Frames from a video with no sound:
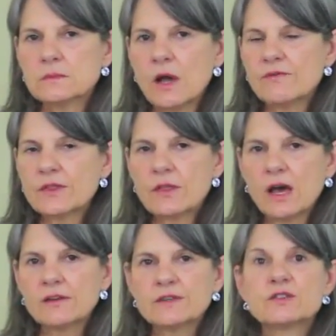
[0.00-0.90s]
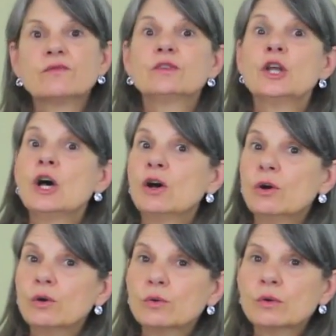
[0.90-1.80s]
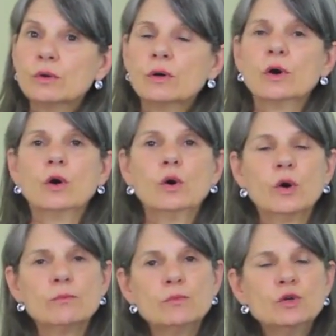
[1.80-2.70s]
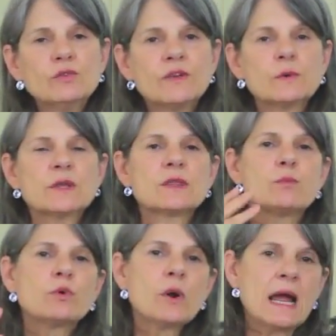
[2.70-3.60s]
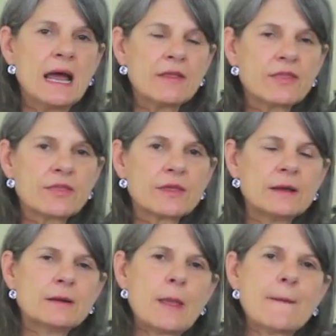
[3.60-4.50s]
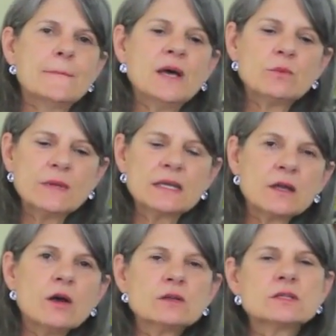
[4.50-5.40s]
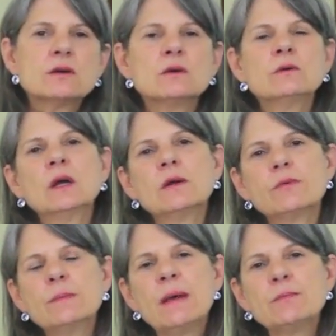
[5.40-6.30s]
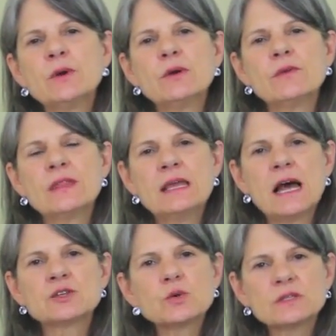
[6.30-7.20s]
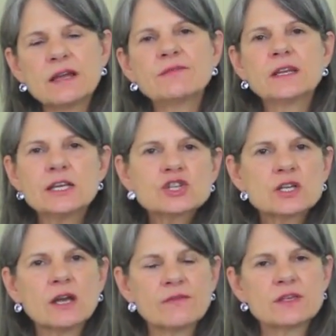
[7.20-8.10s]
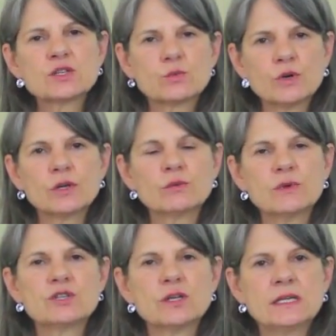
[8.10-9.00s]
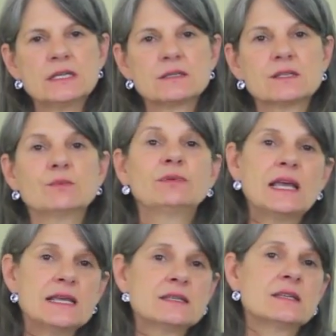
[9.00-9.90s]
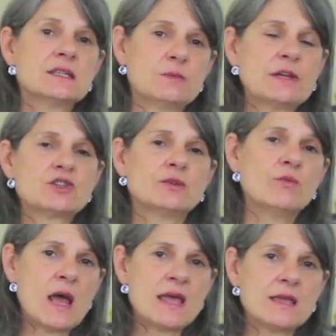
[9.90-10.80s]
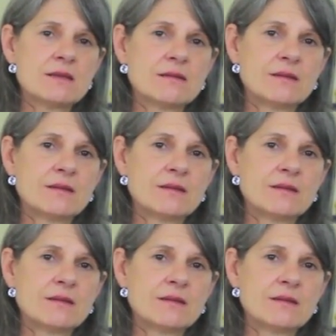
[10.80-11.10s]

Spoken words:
often thought of as flow or moving with breath, but we can also remember the actual definition of this word, which is to place in a special way.